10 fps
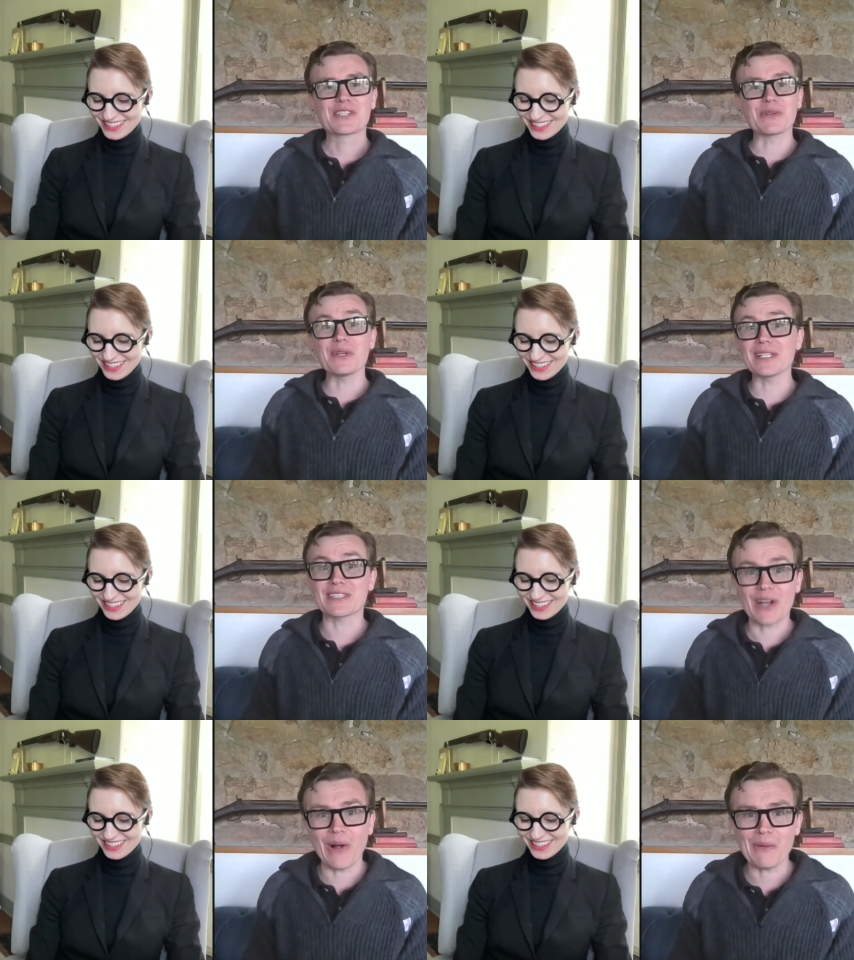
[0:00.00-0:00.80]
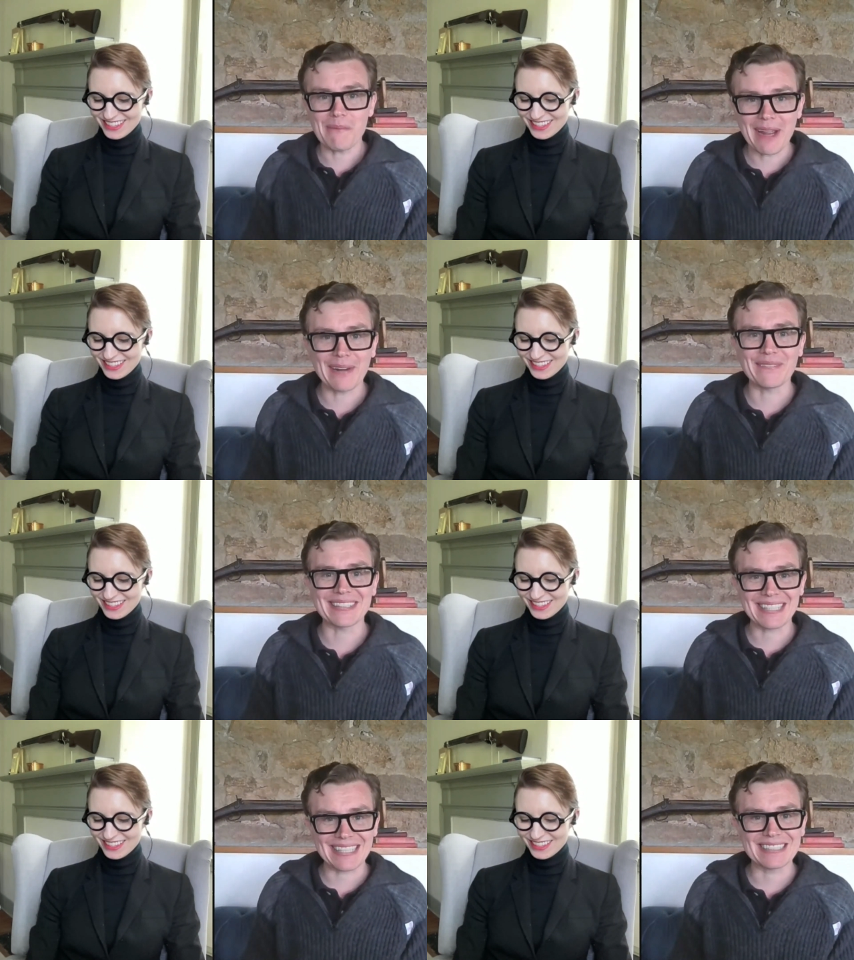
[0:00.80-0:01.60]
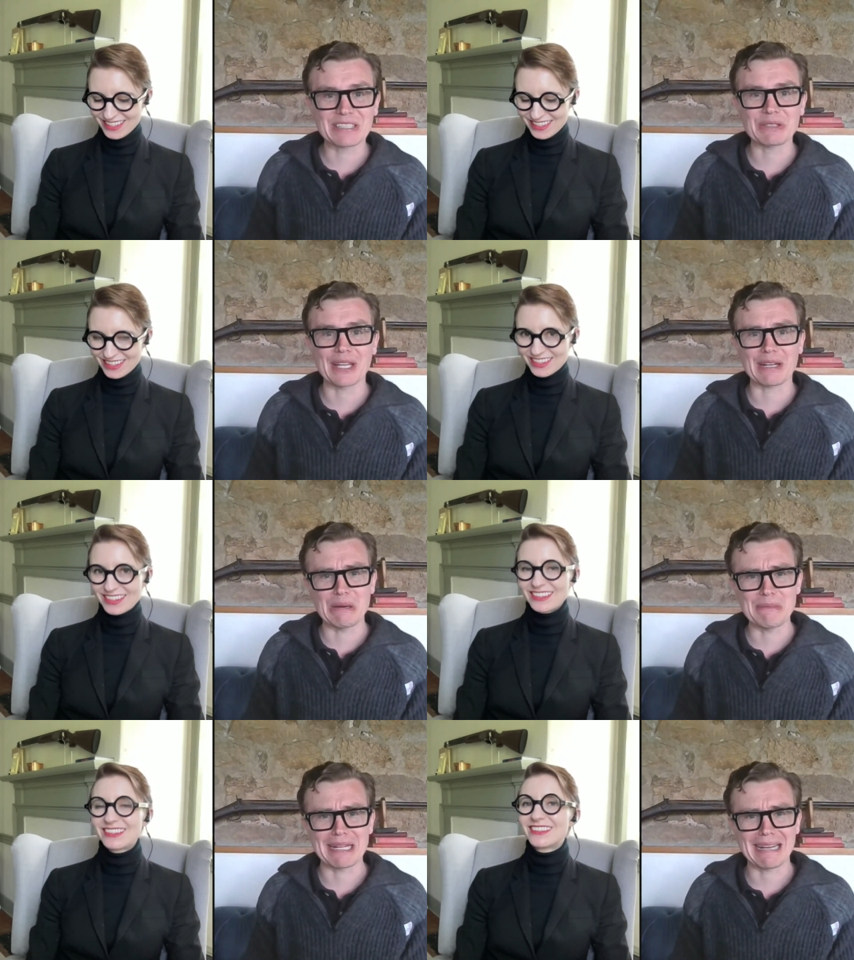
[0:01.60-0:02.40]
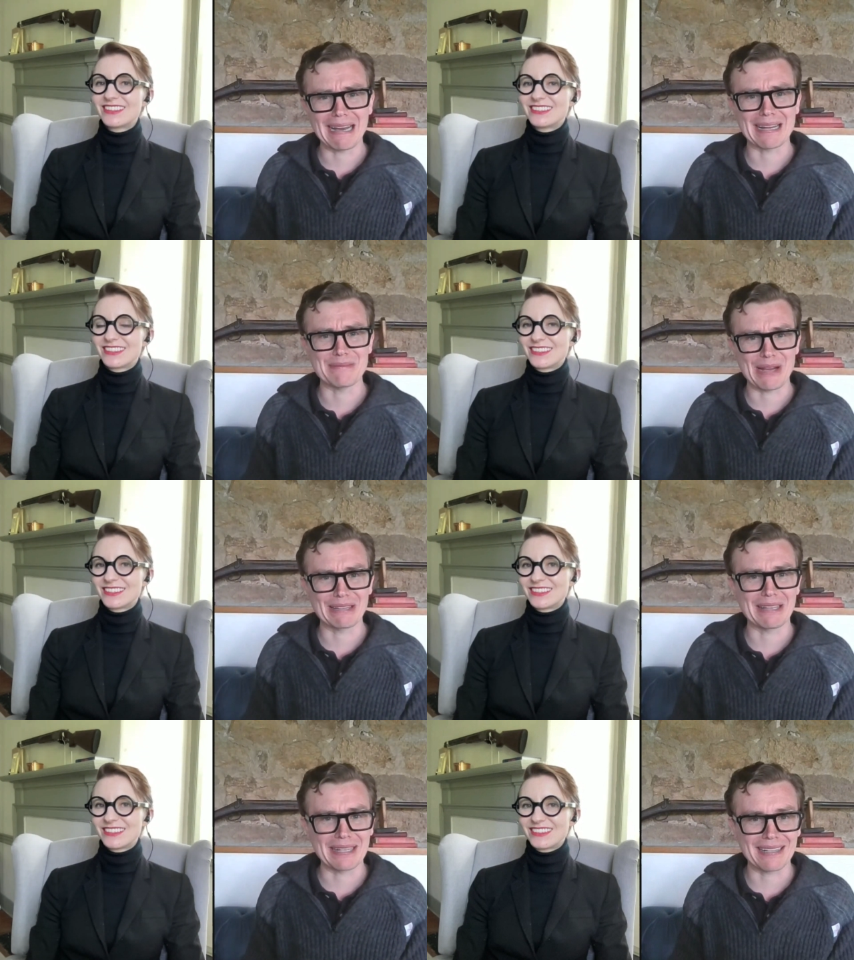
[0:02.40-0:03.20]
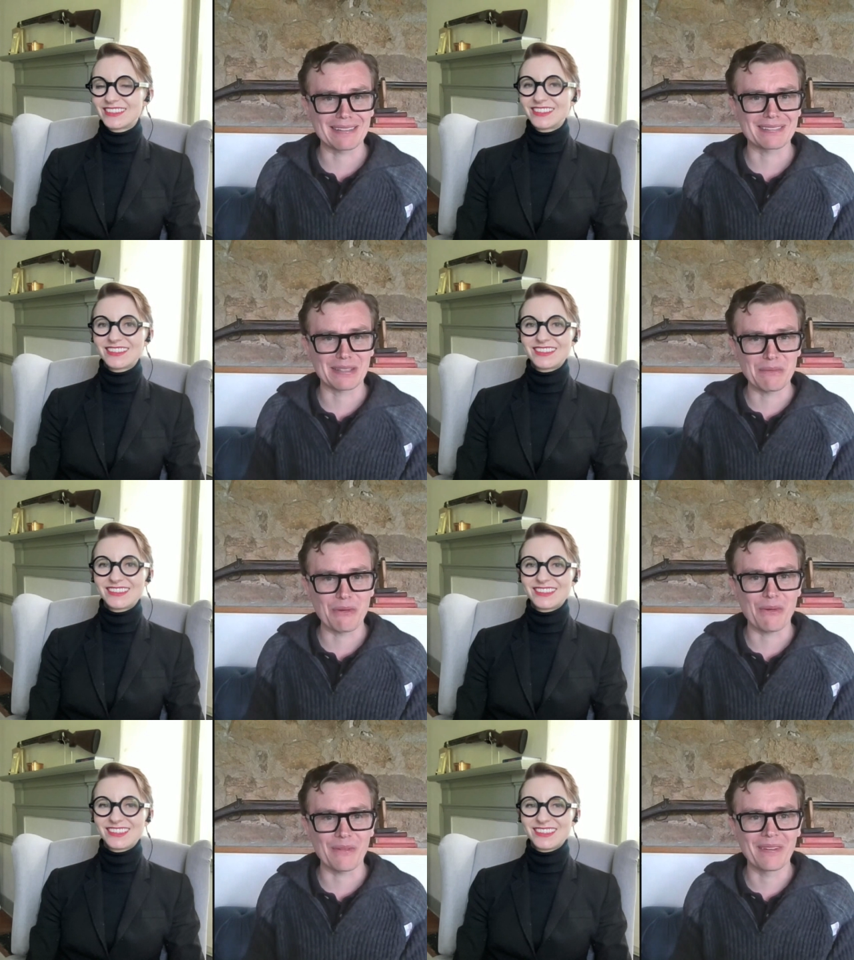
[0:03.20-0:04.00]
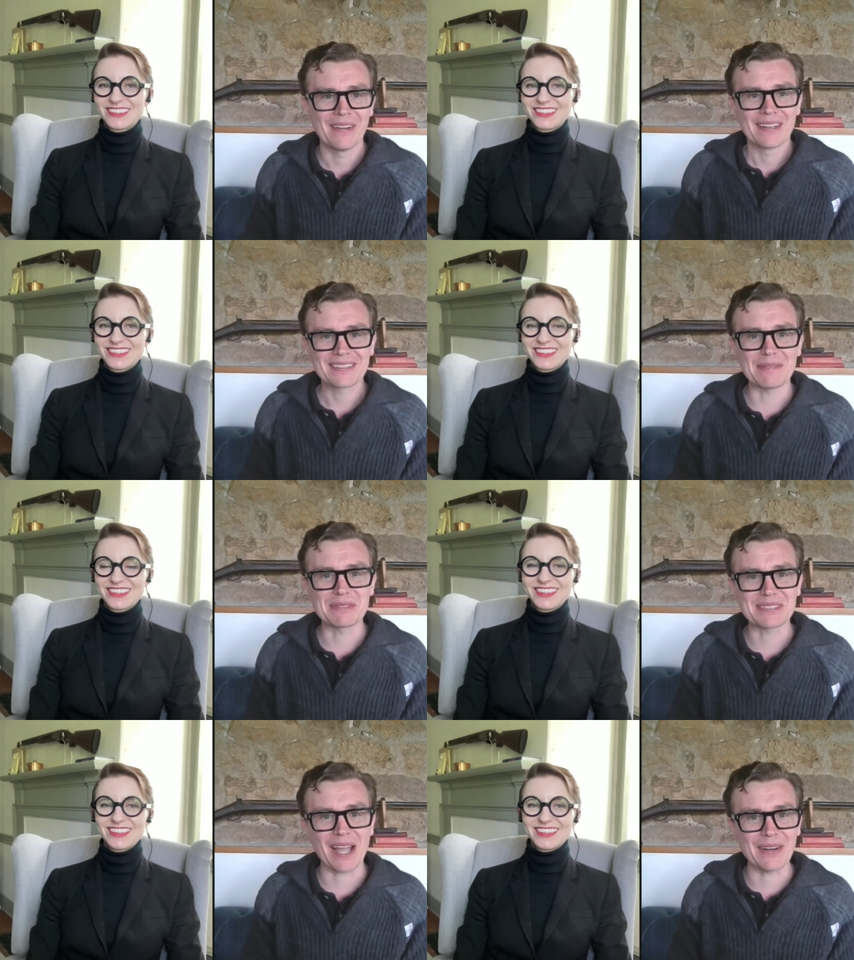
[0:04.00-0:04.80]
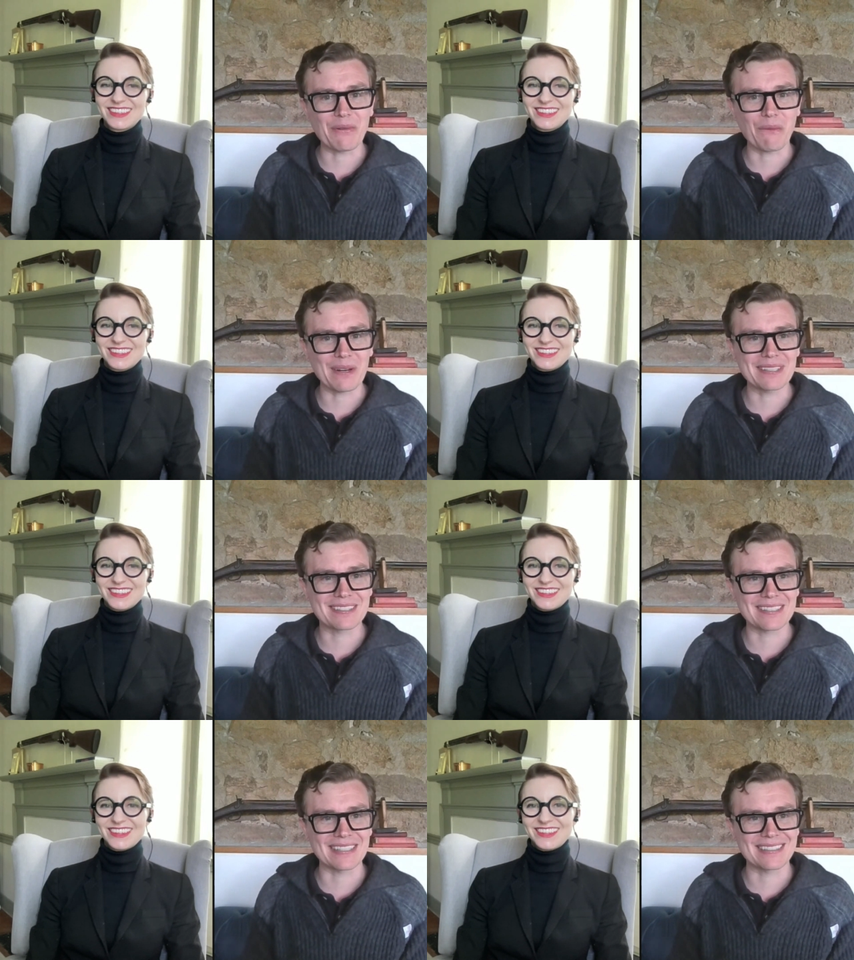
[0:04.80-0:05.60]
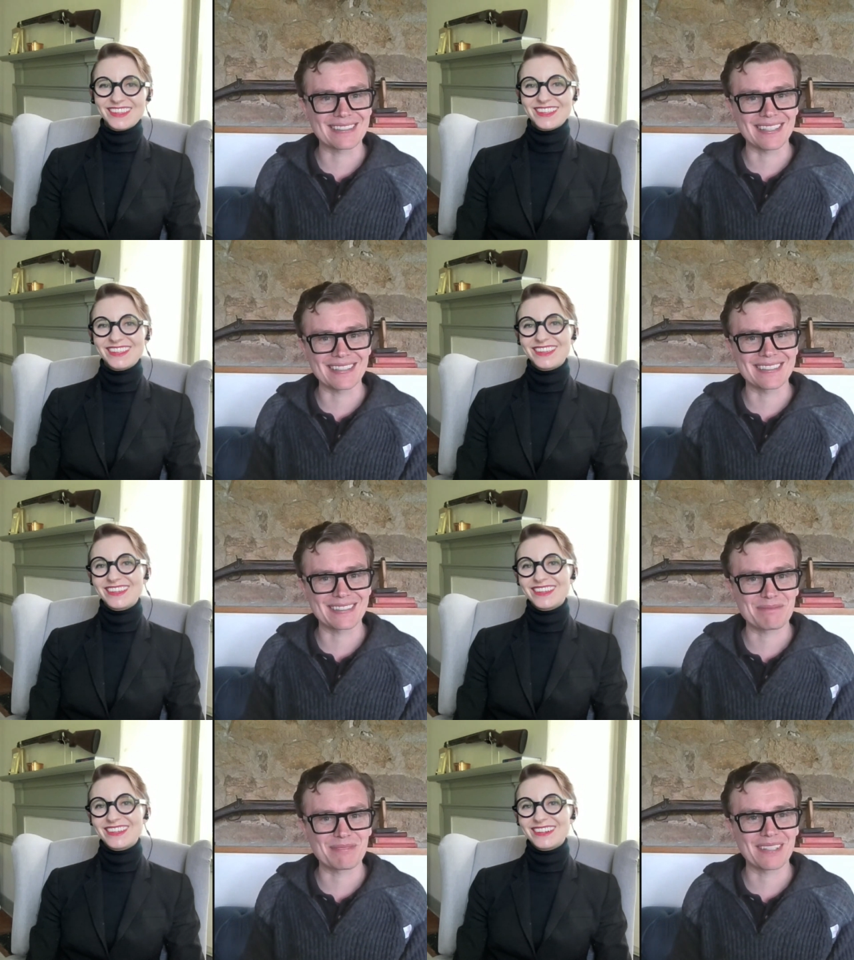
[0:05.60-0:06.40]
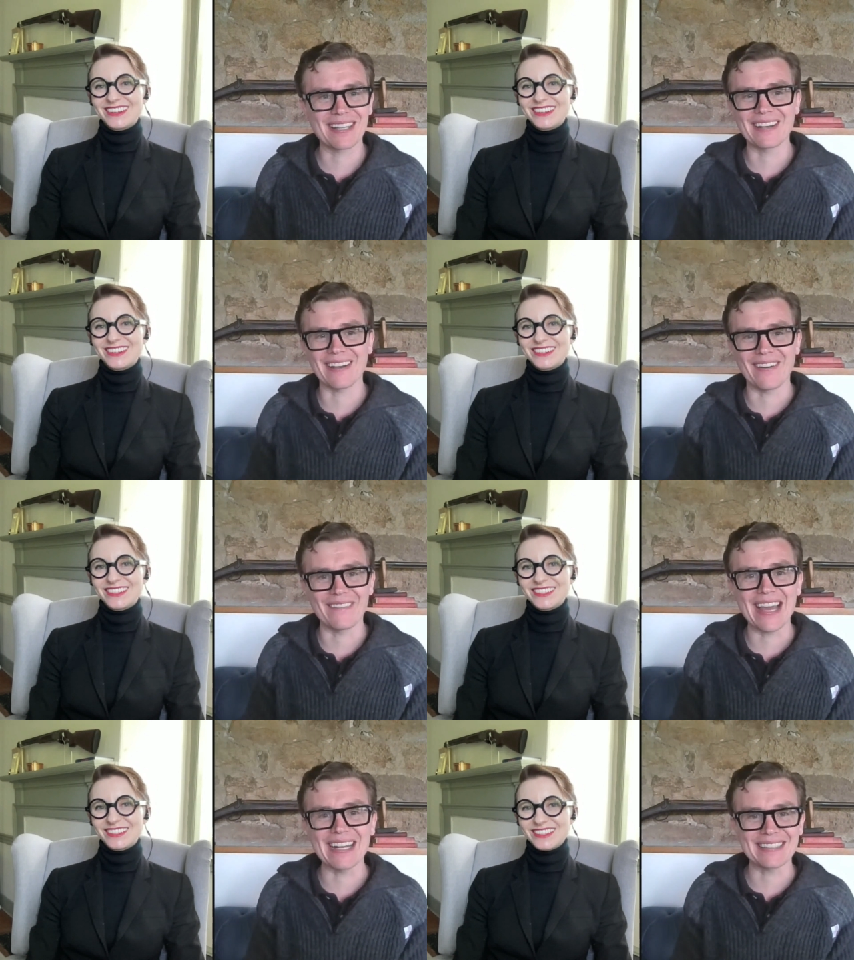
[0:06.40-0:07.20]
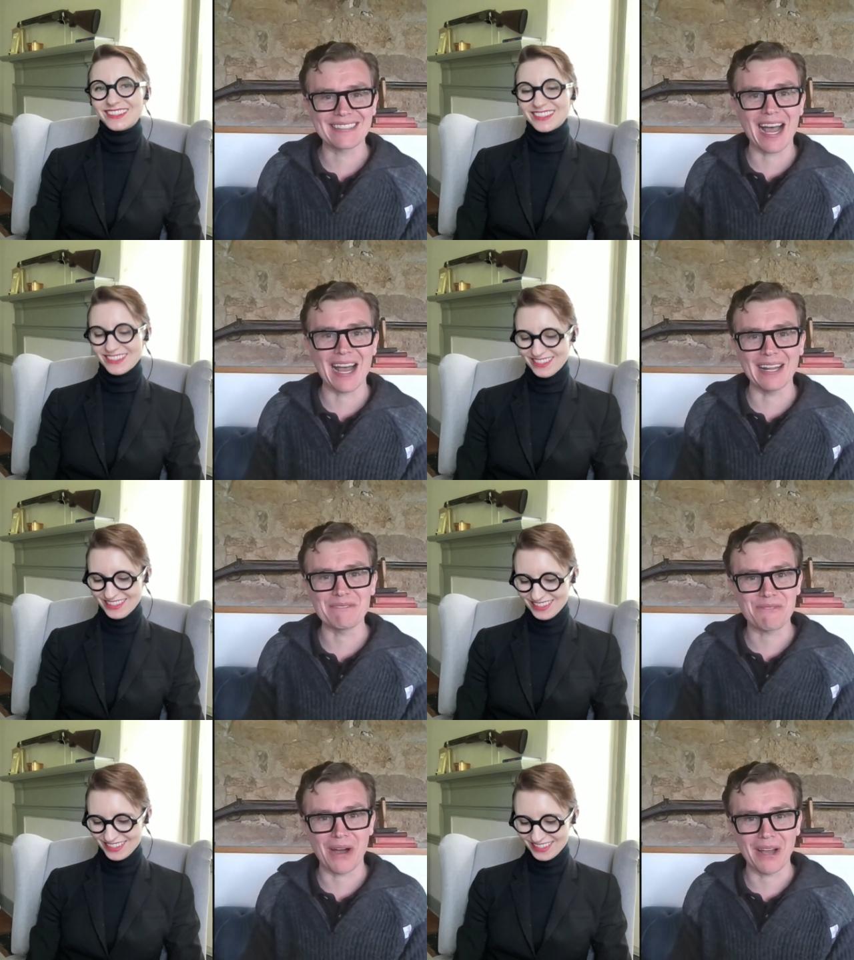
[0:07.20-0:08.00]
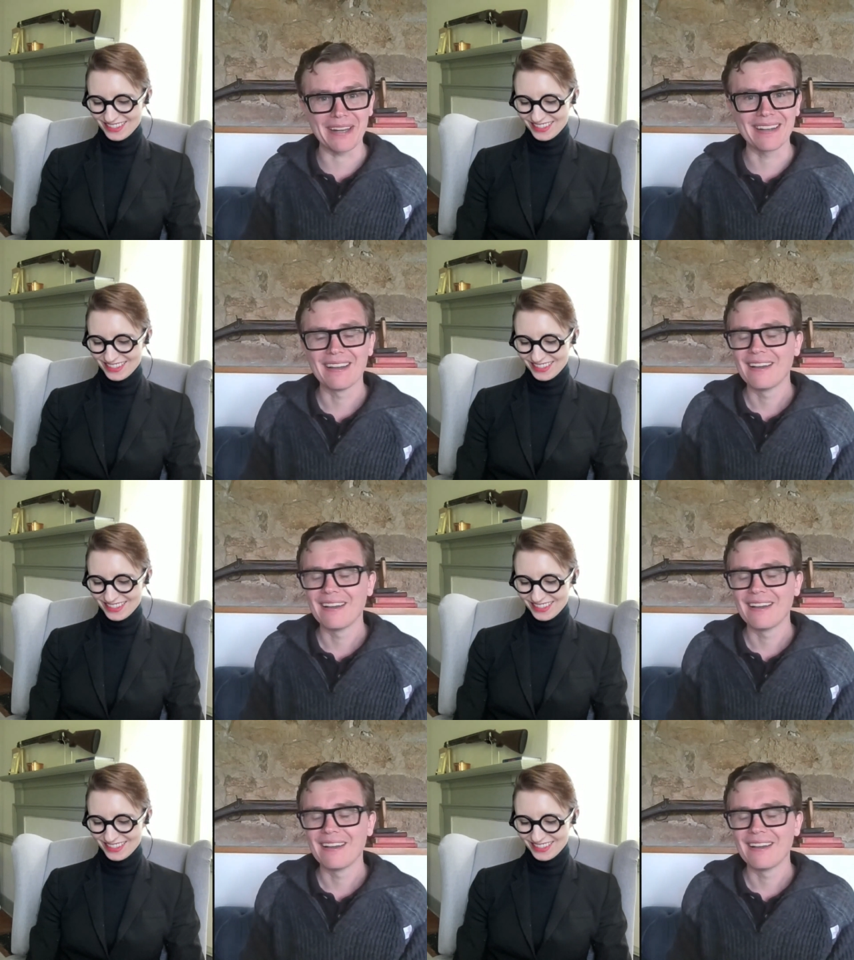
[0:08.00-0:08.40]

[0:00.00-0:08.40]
Speaker 1: to an adult man with kids, you're like, oh my god, am I like some some stud horse? That's that's you know that is not fun.